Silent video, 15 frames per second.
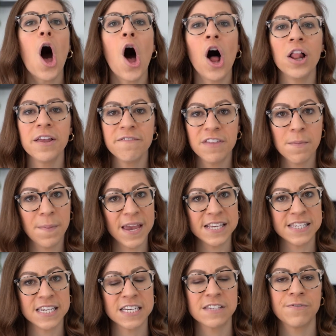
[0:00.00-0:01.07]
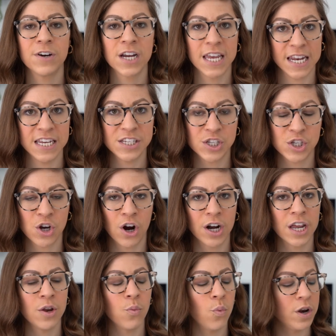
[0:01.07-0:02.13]
all of the basics for getting
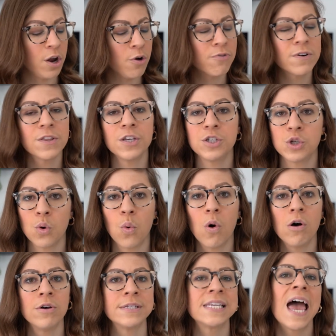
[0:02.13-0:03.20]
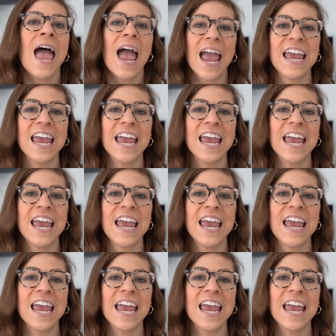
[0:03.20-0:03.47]
started, went over the tools,